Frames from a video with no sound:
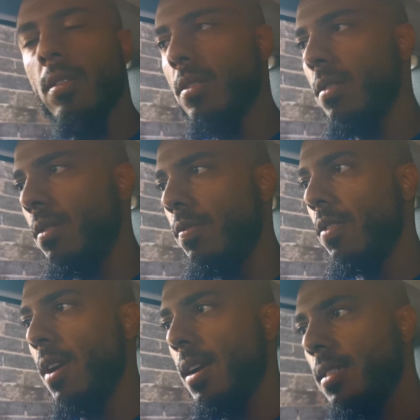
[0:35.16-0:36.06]
So if
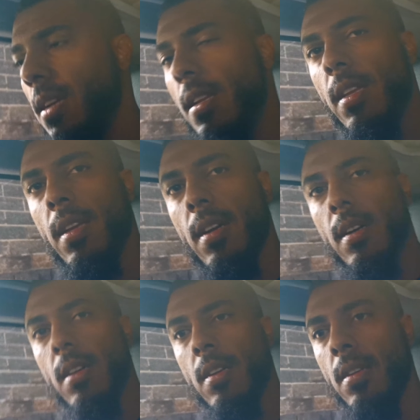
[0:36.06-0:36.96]
you guys can
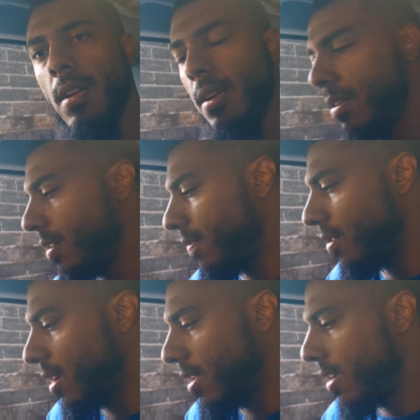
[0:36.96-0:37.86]
hear, I don't know if
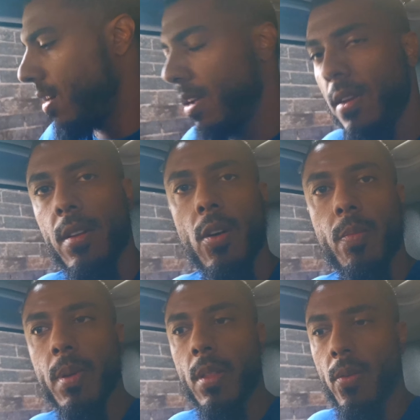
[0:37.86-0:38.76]
you can hear, I'll
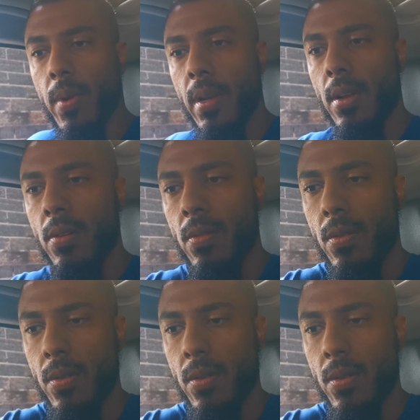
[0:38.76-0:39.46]
open the window.